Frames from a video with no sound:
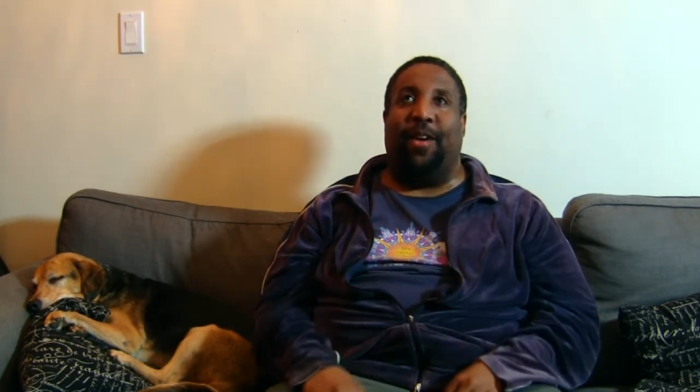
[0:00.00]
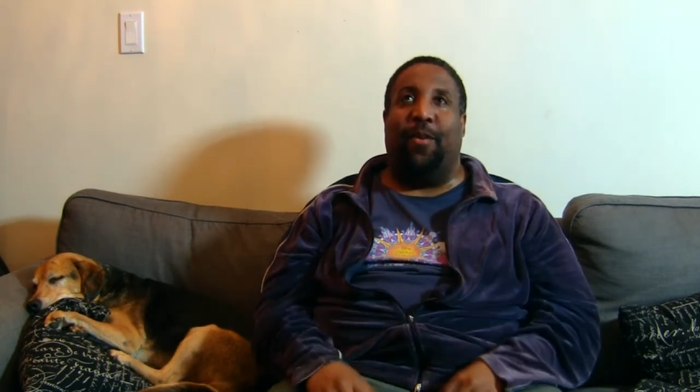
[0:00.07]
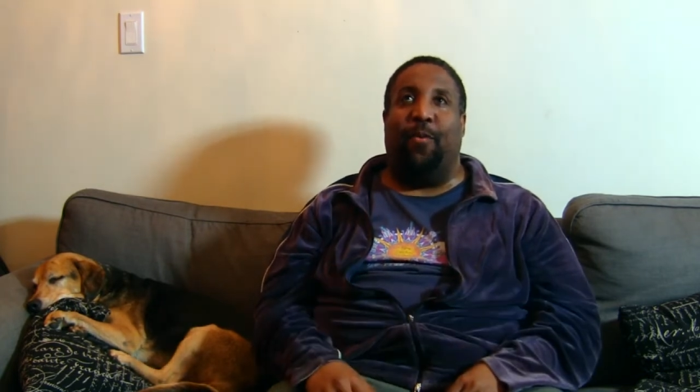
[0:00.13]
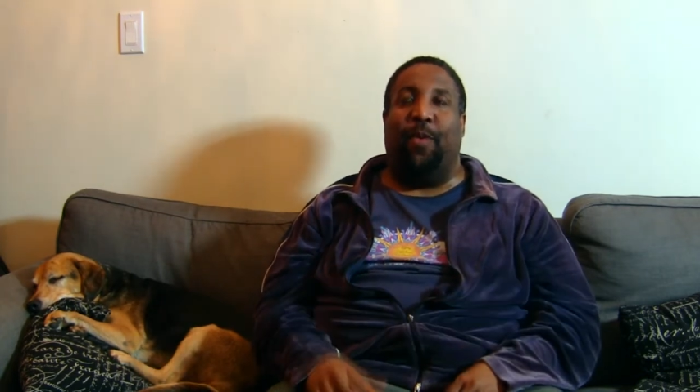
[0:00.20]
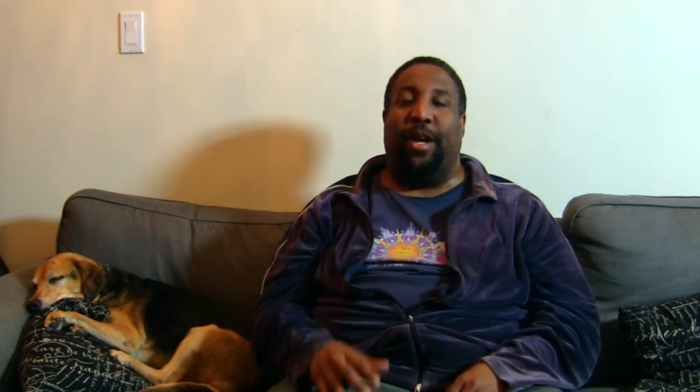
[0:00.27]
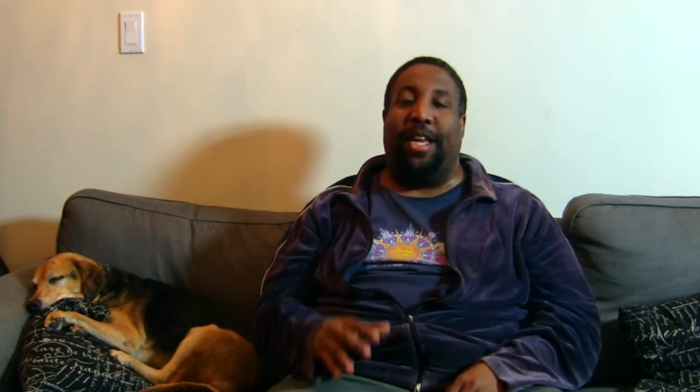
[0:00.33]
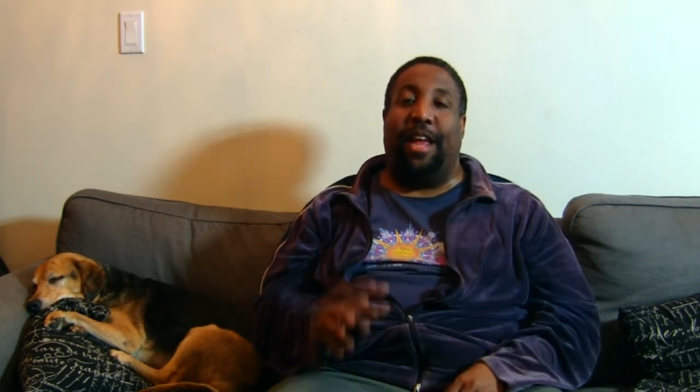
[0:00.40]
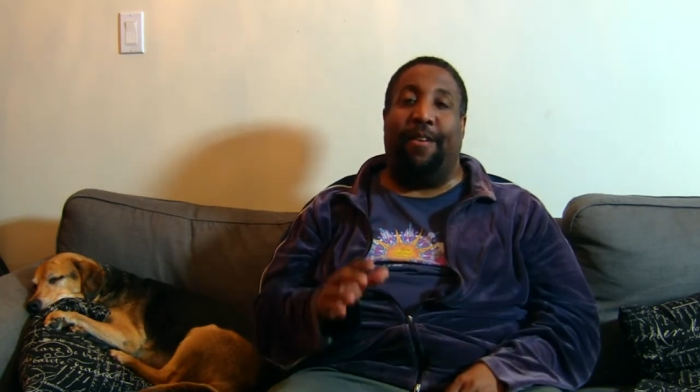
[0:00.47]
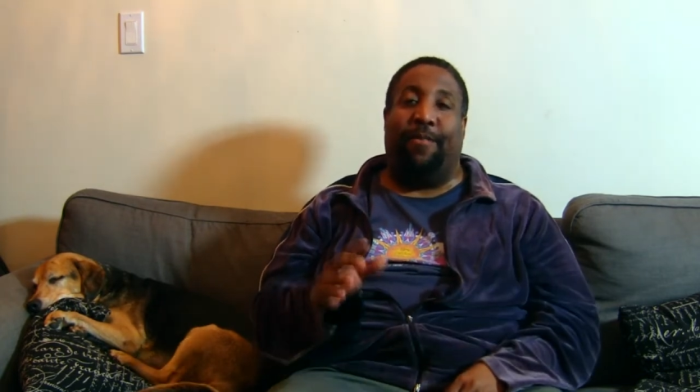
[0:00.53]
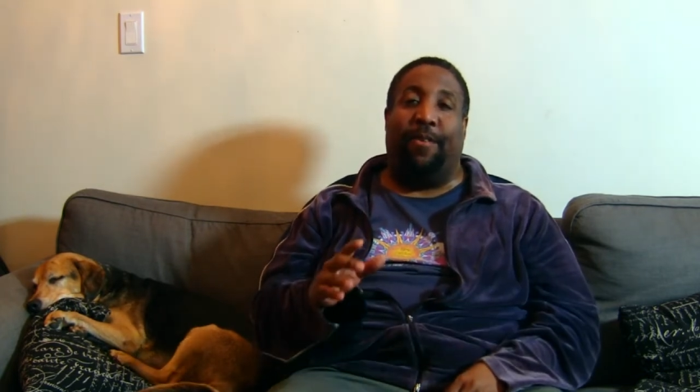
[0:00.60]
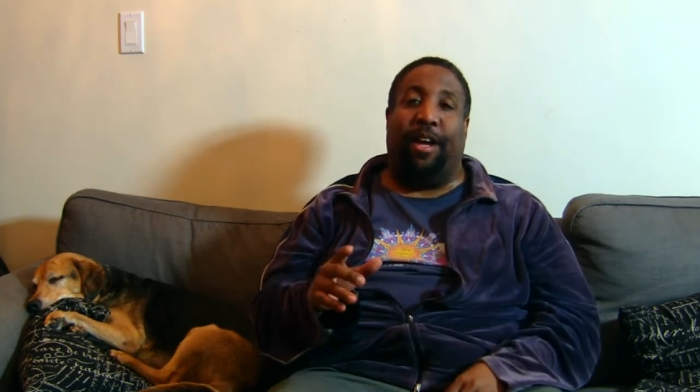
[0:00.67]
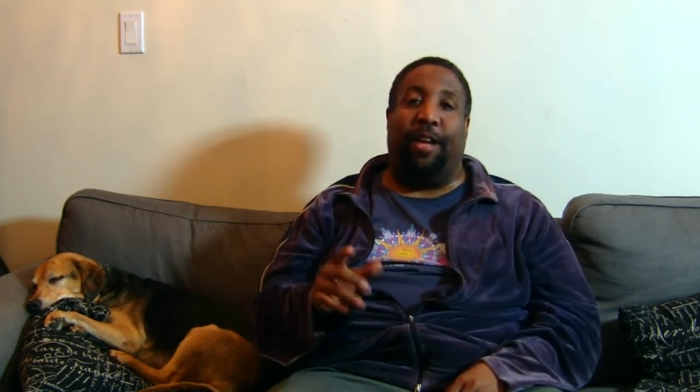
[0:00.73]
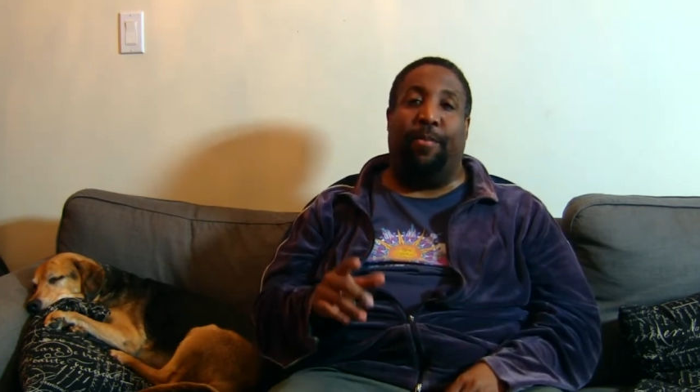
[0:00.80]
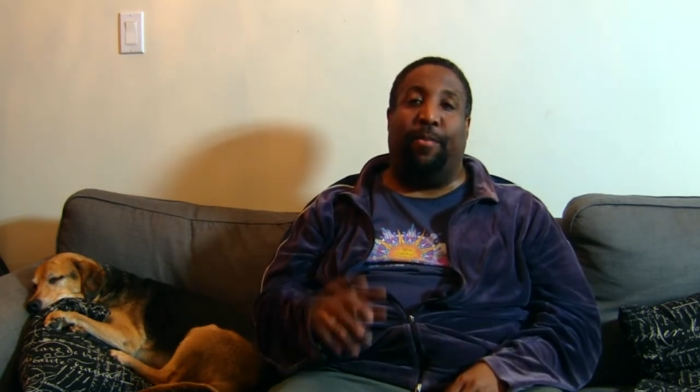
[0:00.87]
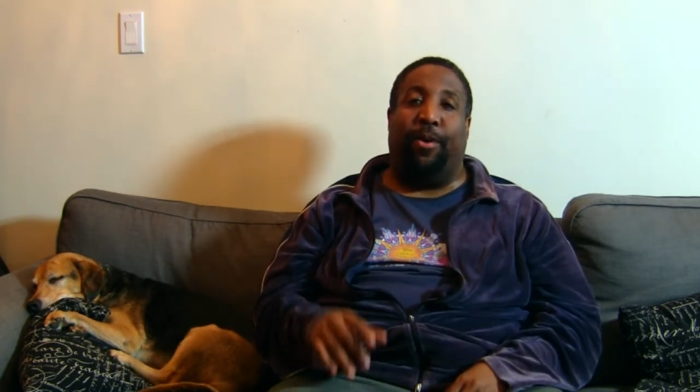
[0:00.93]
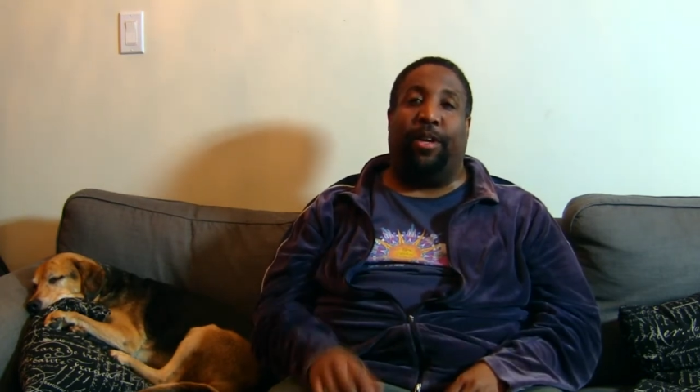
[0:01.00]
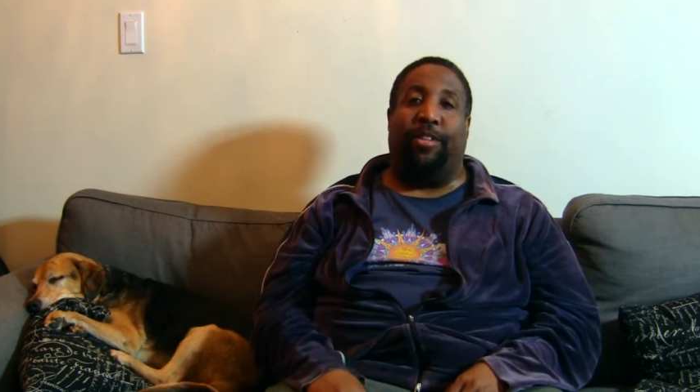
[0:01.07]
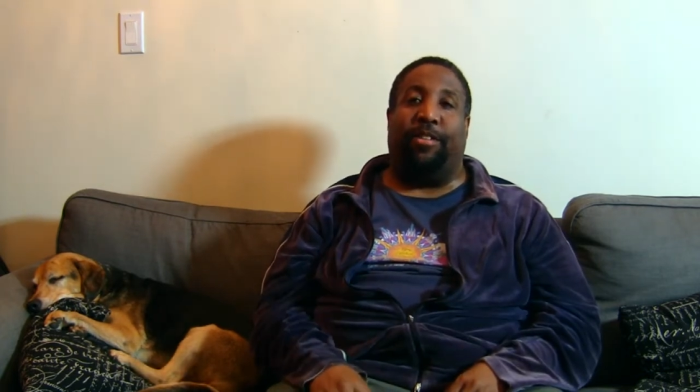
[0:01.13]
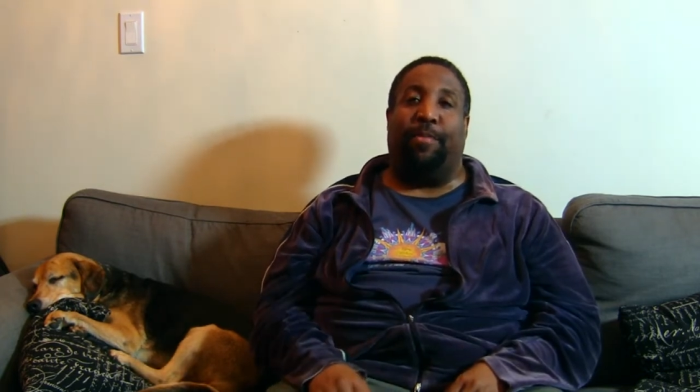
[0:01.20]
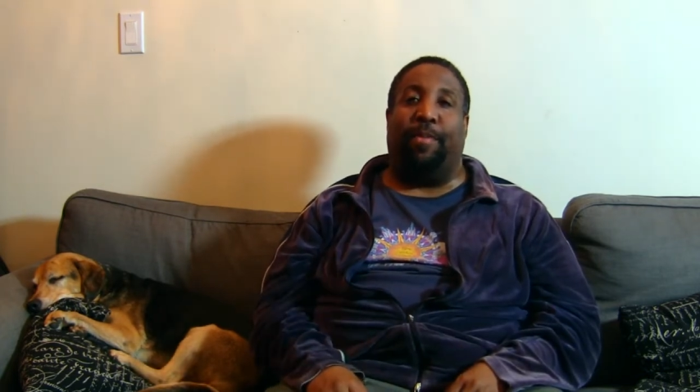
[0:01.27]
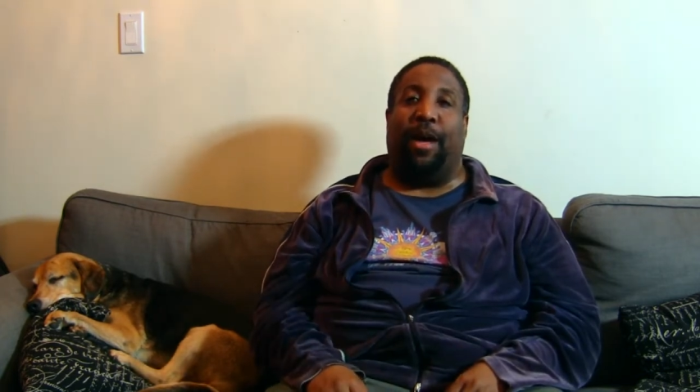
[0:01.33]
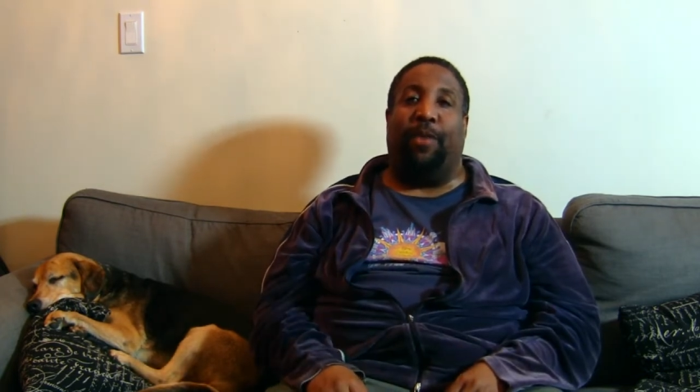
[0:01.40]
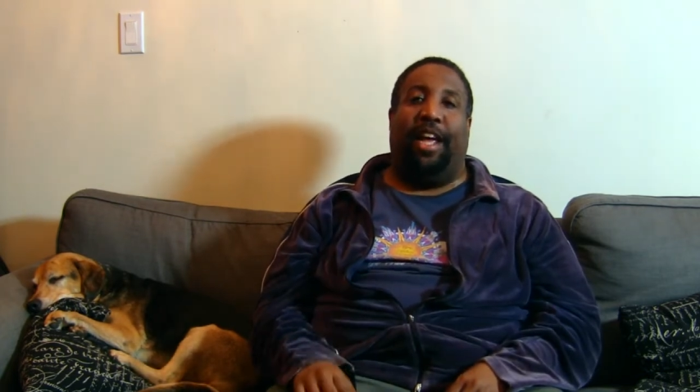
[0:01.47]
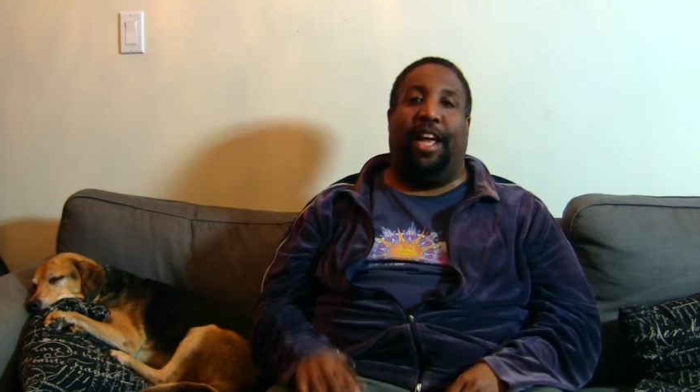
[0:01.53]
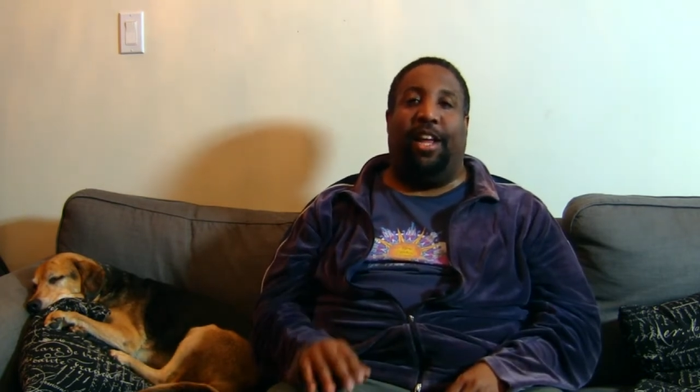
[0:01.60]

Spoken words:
what that fucking book is about.